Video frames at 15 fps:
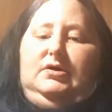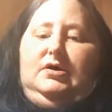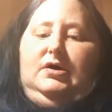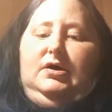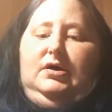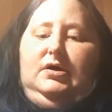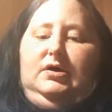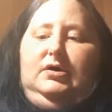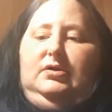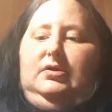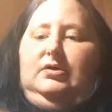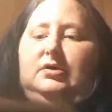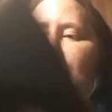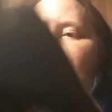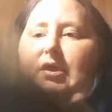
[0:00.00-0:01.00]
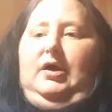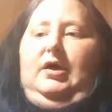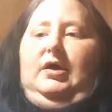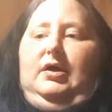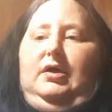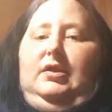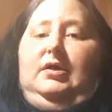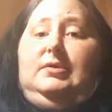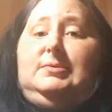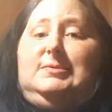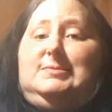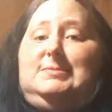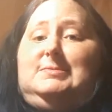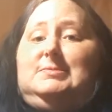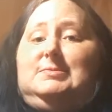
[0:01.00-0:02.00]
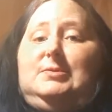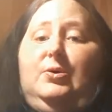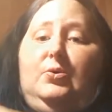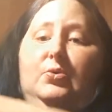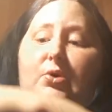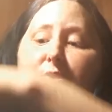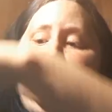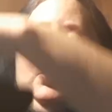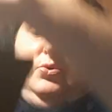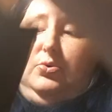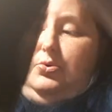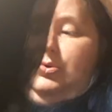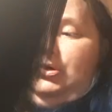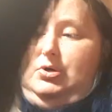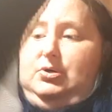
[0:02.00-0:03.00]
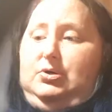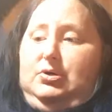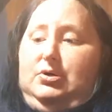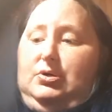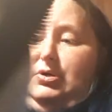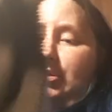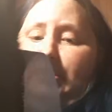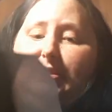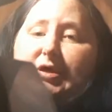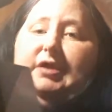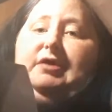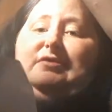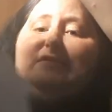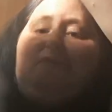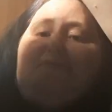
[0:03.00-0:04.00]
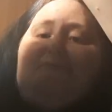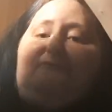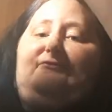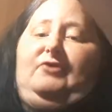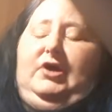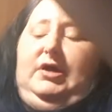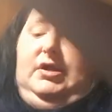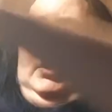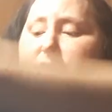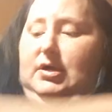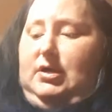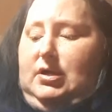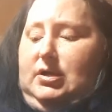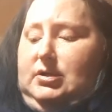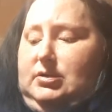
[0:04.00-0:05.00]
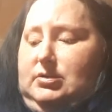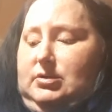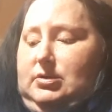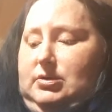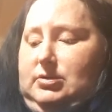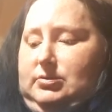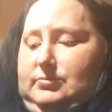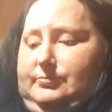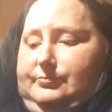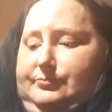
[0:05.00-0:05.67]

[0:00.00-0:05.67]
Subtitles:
cut, and it's so old that it's frayed a lot. I